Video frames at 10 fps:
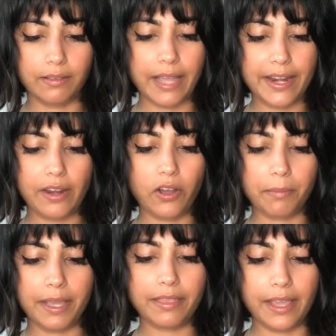the lighting
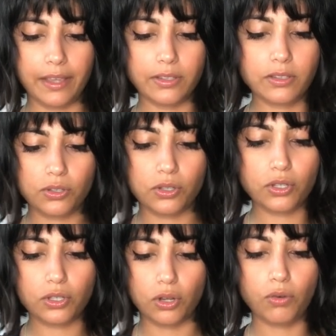on my thing is
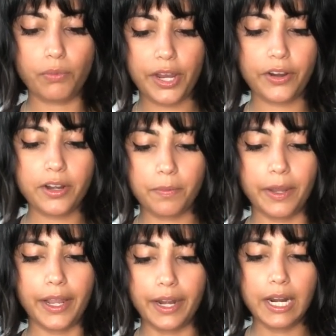just so weird,
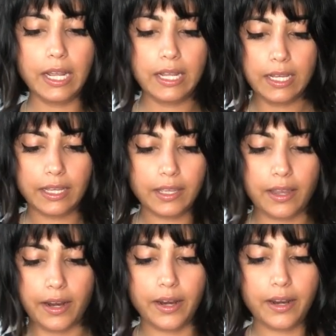but
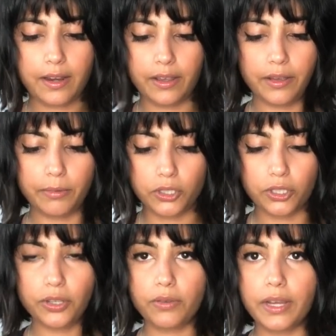here, I will
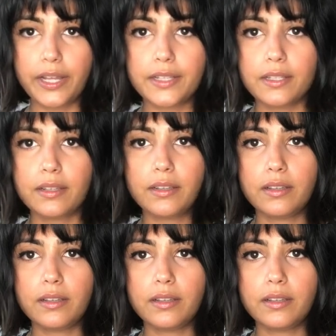show you guys.